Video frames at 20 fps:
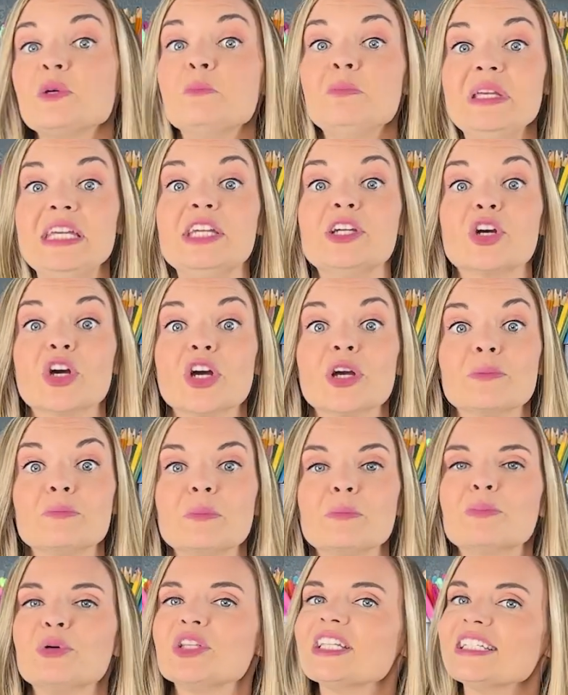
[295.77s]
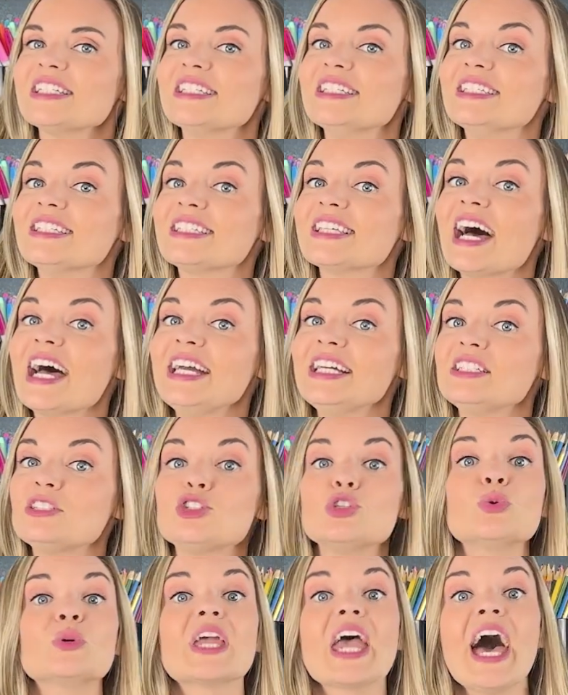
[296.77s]
a beaker, put this inside
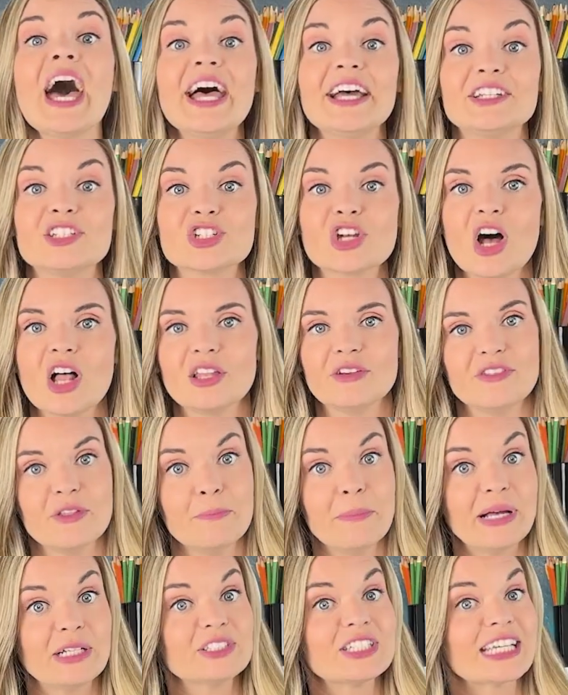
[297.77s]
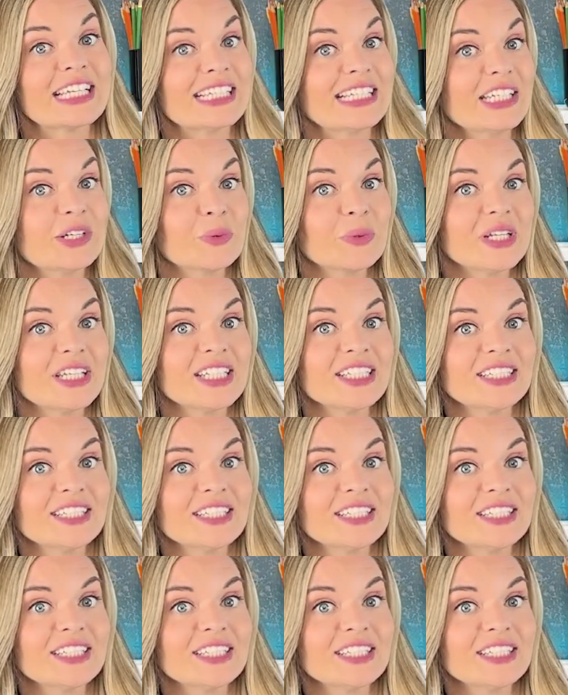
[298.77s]
to catch all of the melting liquid.